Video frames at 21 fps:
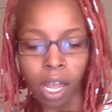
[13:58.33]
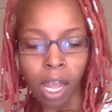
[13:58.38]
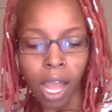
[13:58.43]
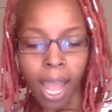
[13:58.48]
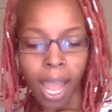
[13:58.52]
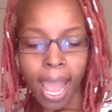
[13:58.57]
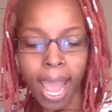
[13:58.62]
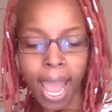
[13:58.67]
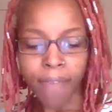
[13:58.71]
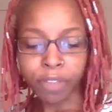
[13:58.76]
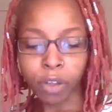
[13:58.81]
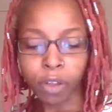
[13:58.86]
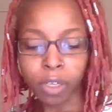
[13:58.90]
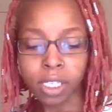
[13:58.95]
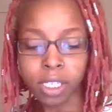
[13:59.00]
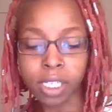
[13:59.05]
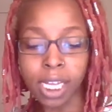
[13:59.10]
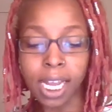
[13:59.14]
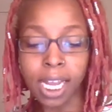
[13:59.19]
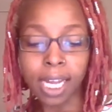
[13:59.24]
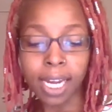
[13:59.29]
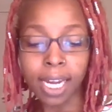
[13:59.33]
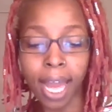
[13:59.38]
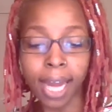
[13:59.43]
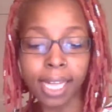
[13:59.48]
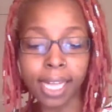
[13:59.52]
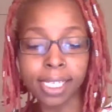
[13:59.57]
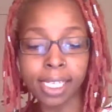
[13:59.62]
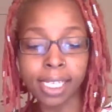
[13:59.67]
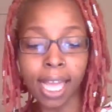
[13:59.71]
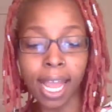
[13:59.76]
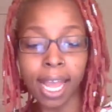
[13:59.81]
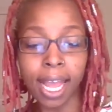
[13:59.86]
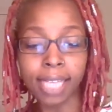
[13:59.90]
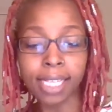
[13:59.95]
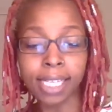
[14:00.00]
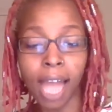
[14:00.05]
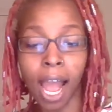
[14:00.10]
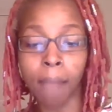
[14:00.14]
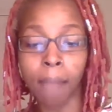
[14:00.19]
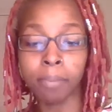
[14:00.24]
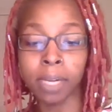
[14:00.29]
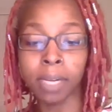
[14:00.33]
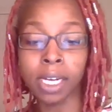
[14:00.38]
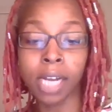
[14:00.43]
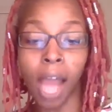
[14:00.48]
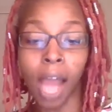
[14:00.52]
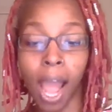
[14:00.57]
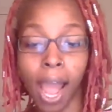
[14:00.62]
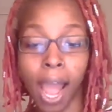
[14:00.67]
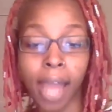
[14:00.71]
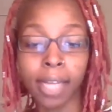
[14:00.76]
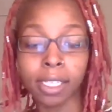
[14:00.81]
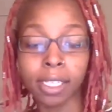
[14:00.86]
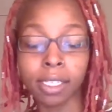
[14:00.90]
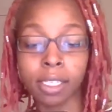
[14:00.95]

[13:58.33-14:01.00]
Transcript: after seeing that it says I'm not,